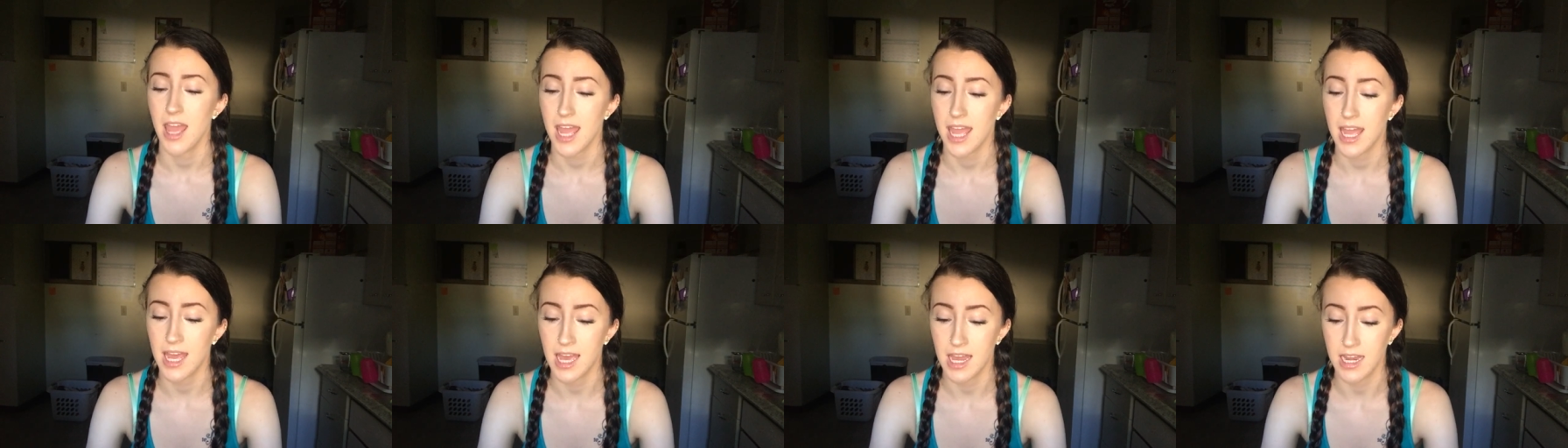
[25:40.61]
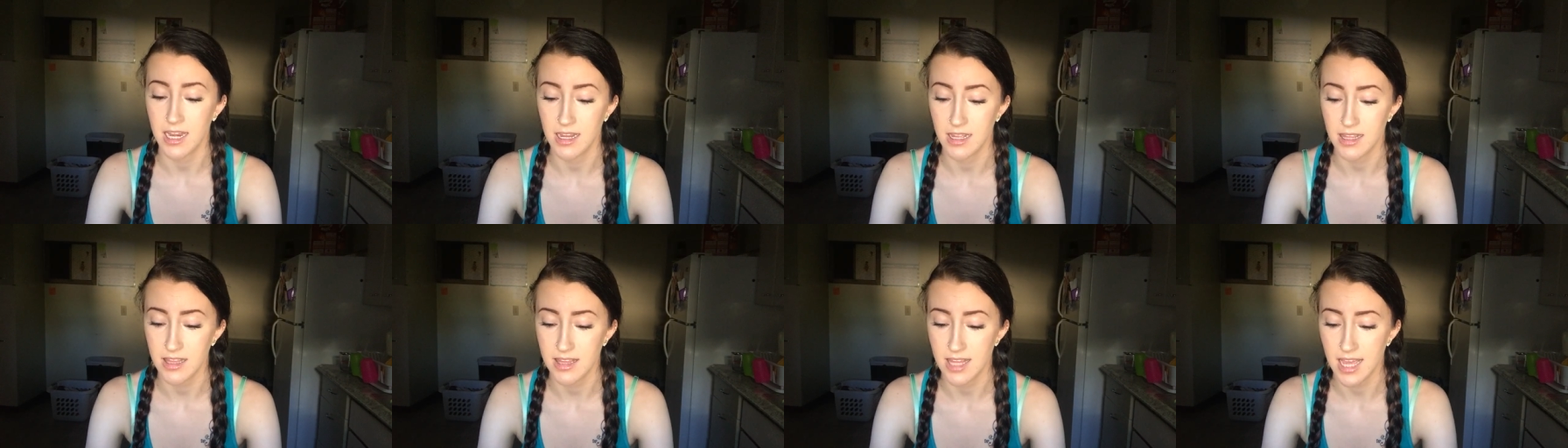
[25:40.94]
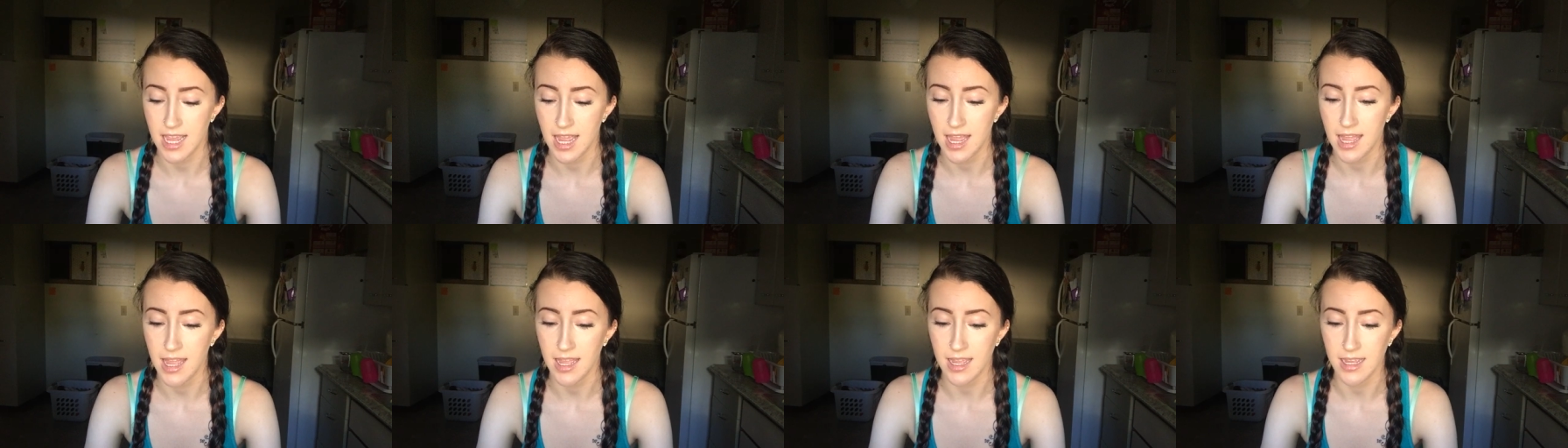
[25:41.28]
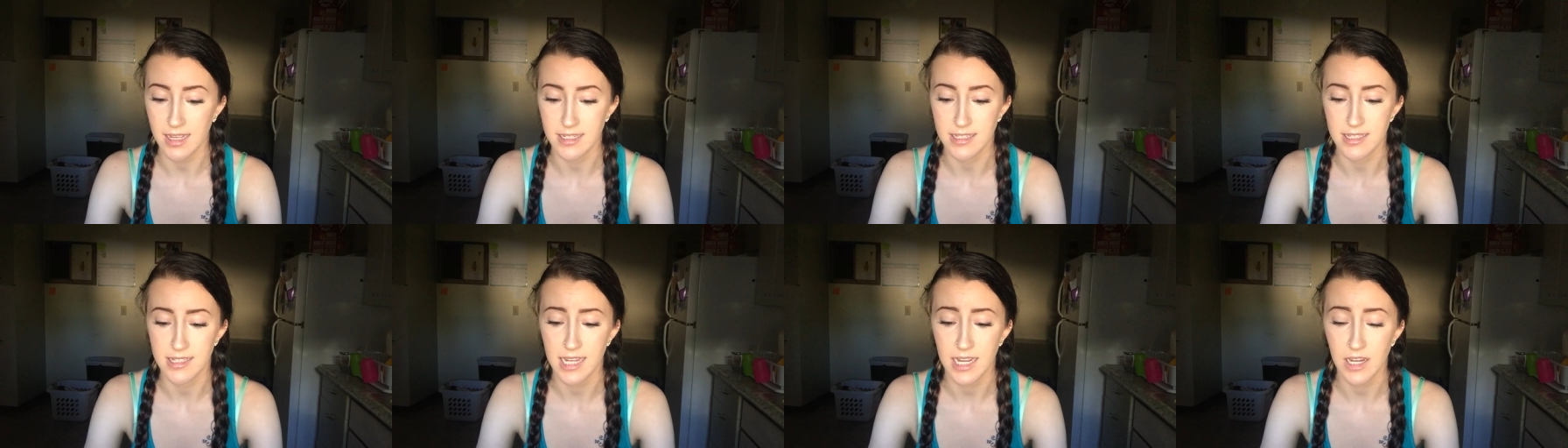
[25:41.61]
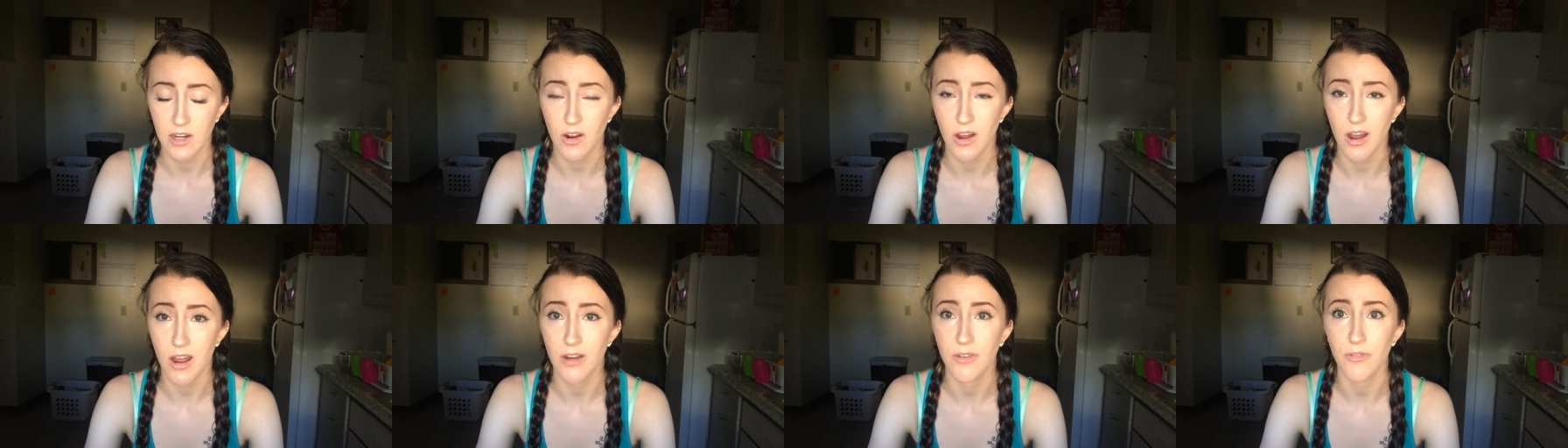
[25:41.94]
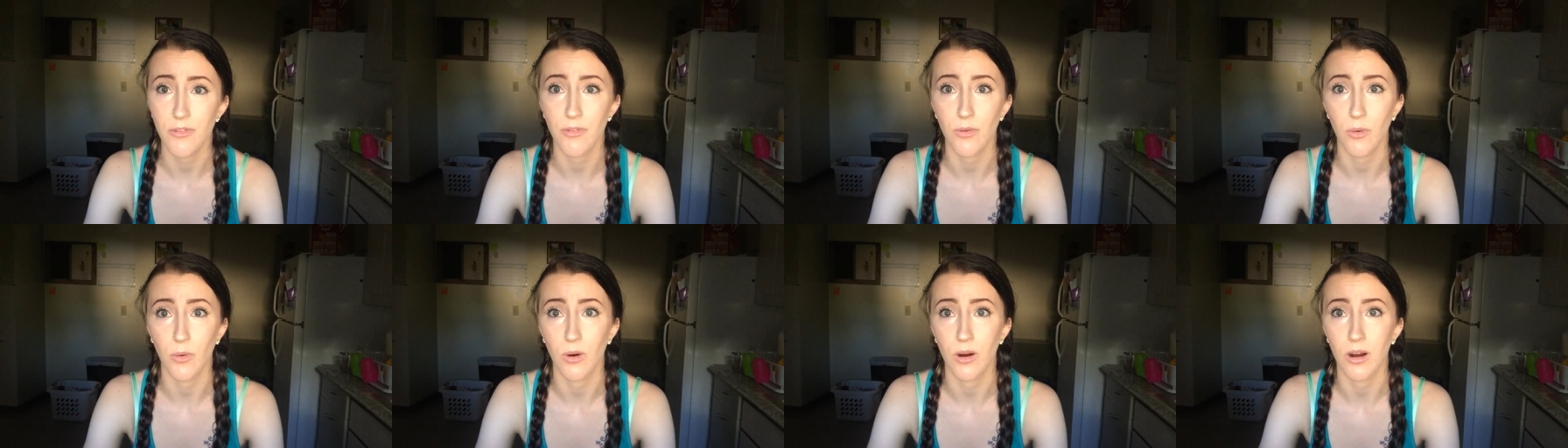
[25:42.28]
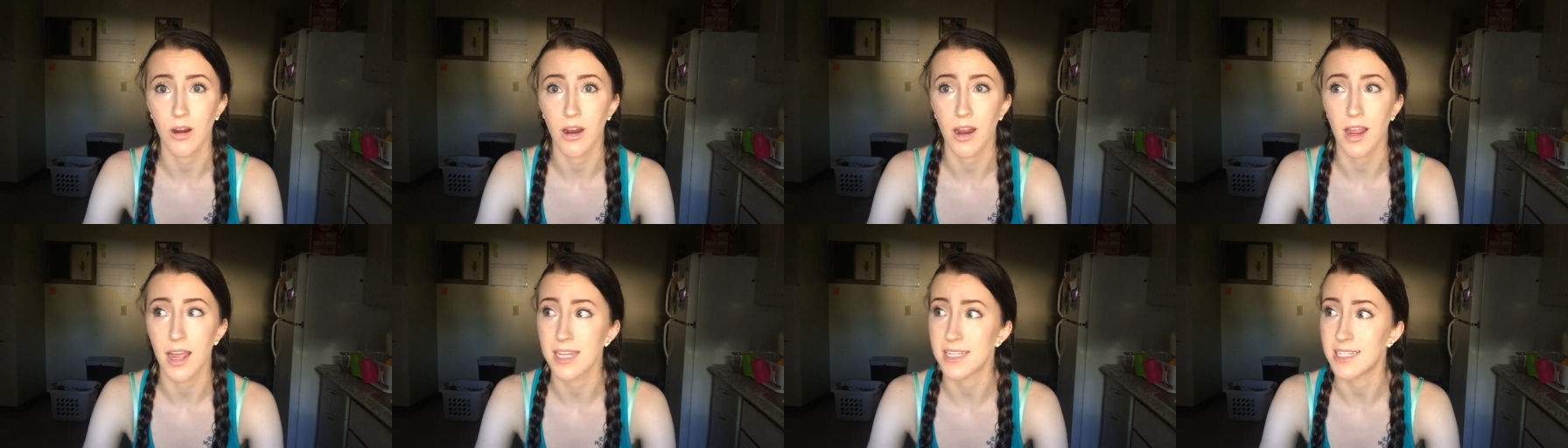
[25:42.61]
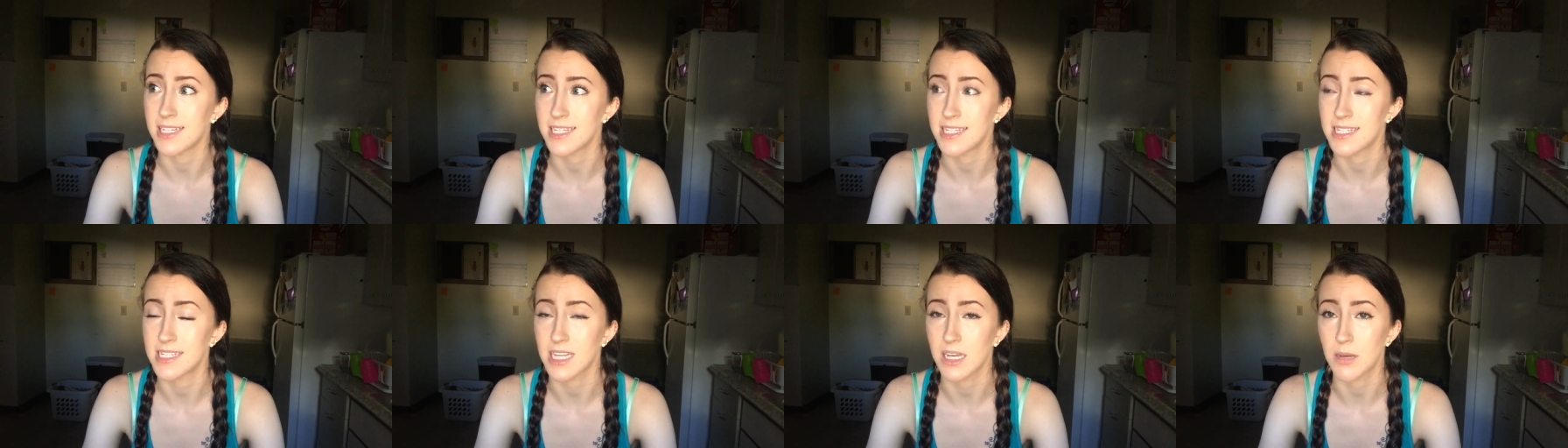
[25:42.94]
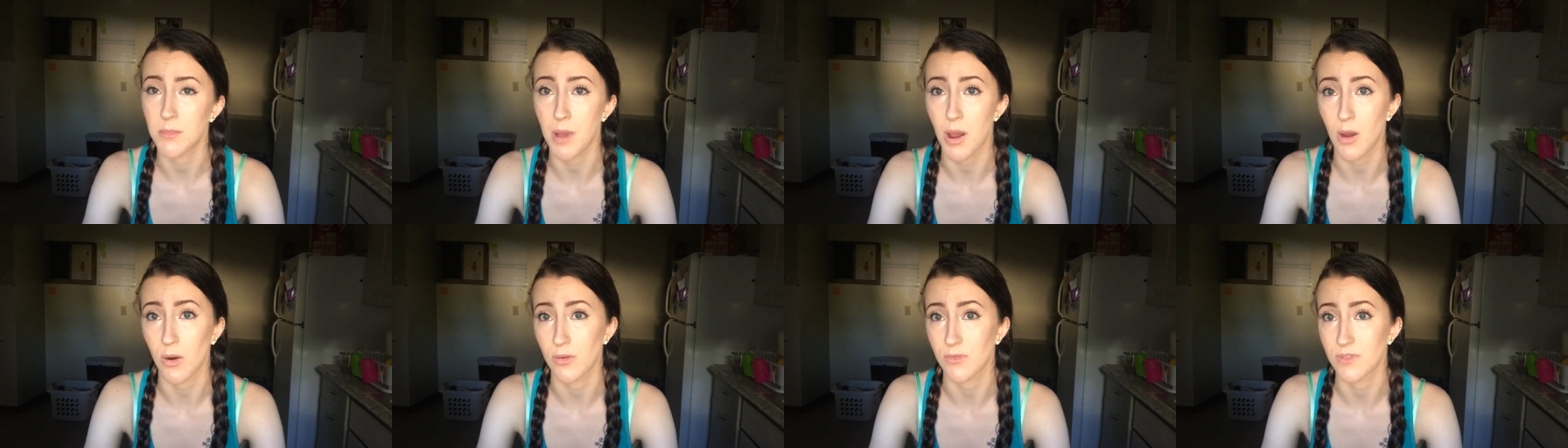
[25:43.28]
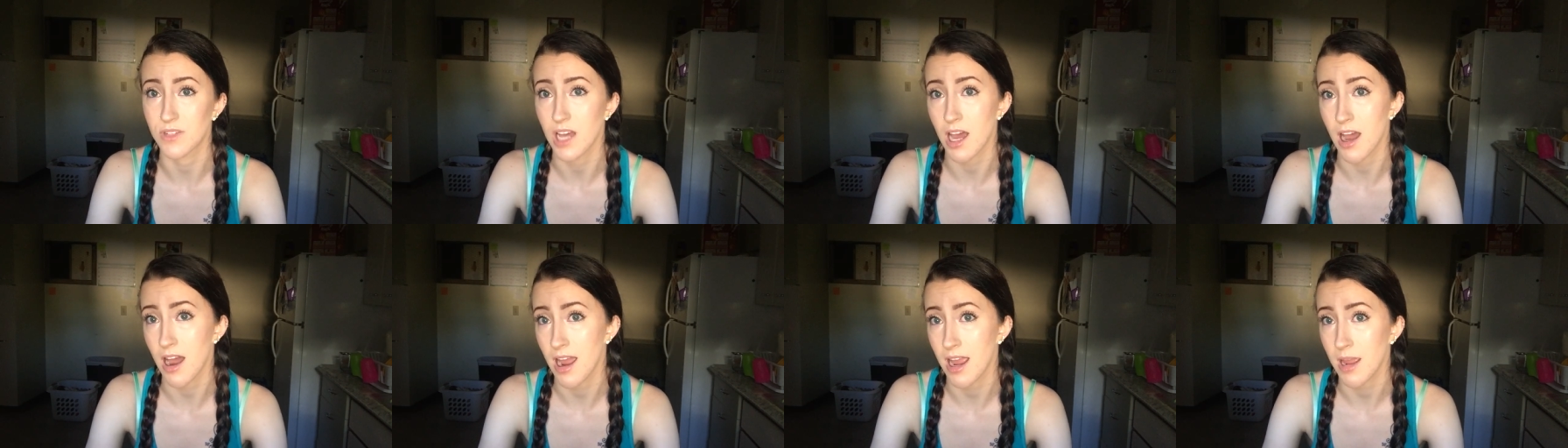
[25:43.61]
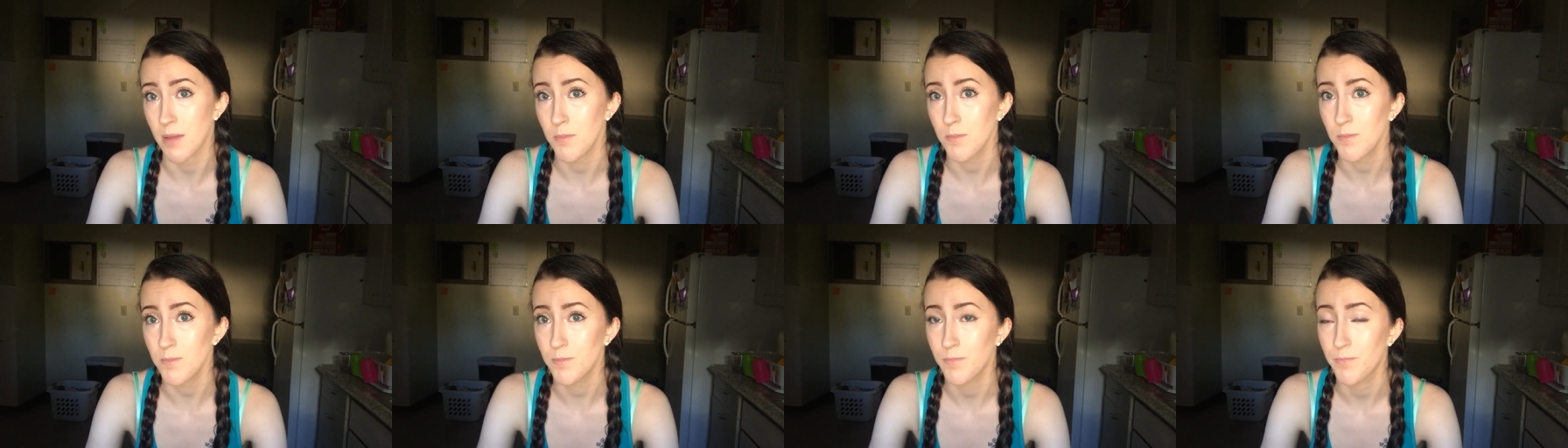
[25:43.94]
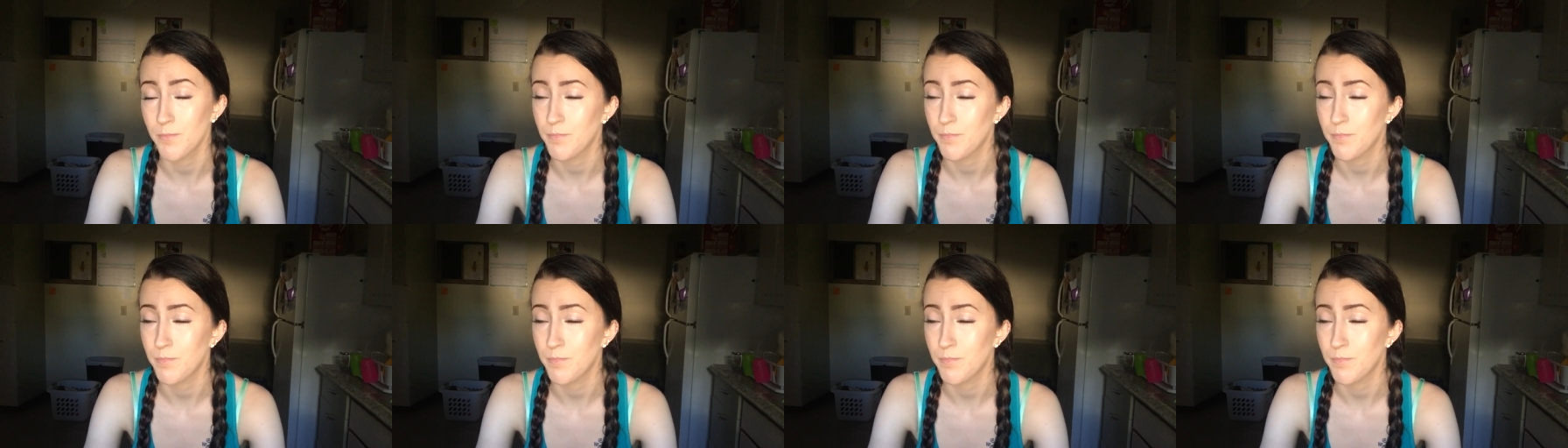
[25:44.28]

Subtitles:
And they stayed on for a decent amount of time.